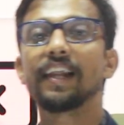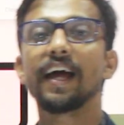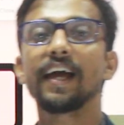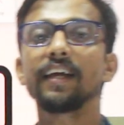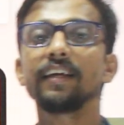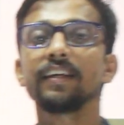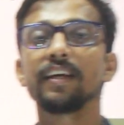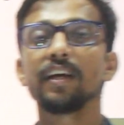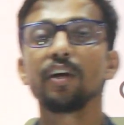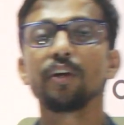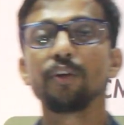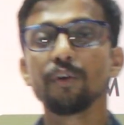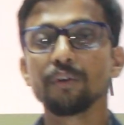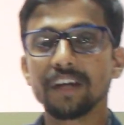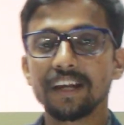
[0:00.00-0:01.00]
like
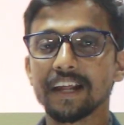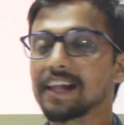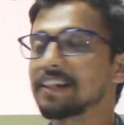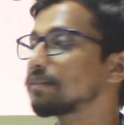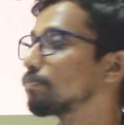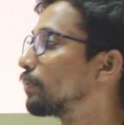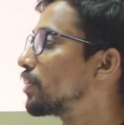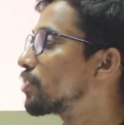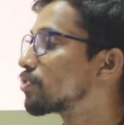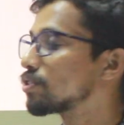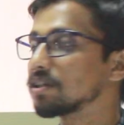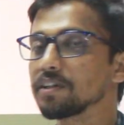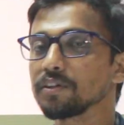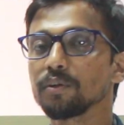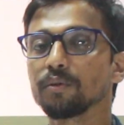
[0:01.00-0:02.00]
union health
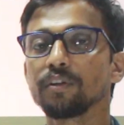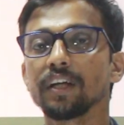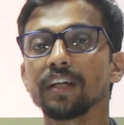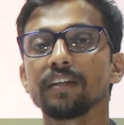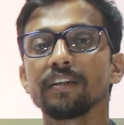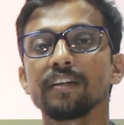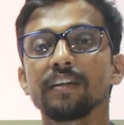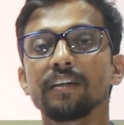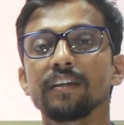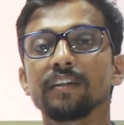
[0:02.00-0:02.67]
minister, union